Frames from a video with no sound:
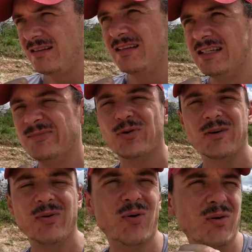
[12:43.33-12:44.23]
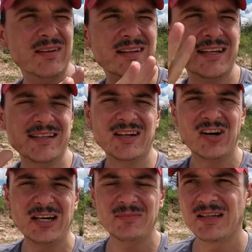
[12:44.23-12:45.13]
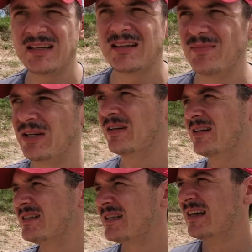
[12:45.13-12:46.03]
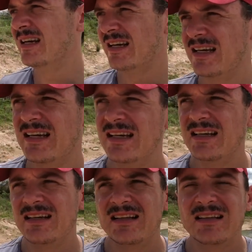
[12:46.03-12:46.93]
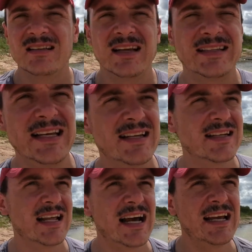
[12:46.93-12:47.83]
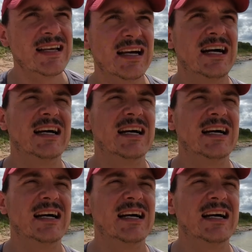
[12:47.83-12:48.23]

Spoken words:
is more important than time? Because at the end of the day,